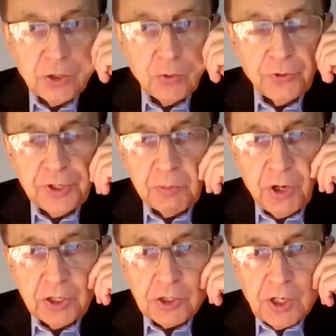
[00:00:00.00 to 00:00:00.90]
Thank you very
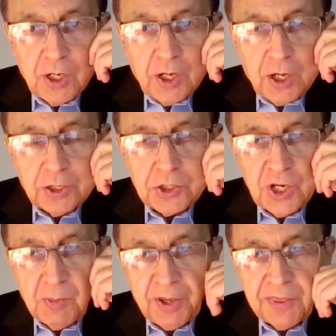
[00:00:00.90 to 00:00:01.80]
much.
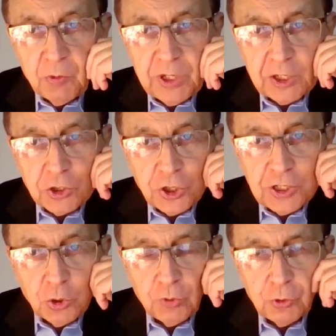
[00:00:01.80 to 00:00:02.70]
Jim,
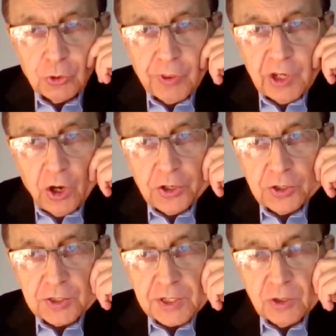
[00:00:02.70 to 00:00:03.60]

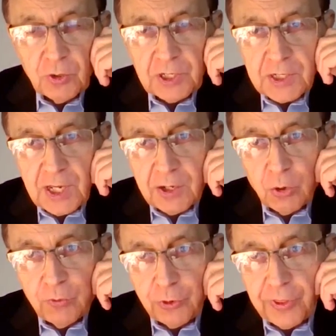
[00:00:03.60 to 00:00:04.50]
audience, and you can
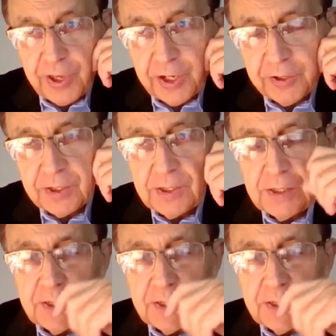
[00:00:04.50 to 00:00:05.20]
take over there.